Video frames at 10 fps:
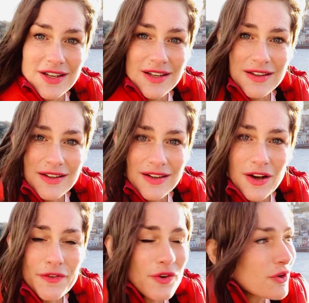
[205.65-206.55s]

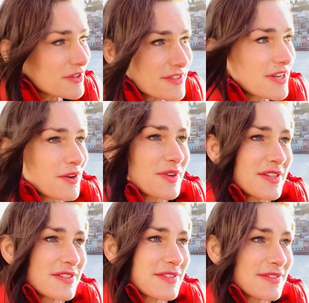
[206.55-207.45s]
Of course there
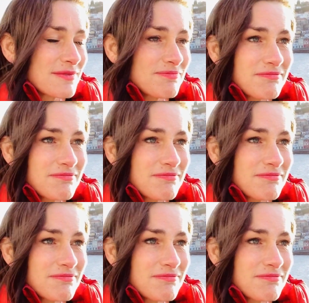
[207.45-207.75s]
is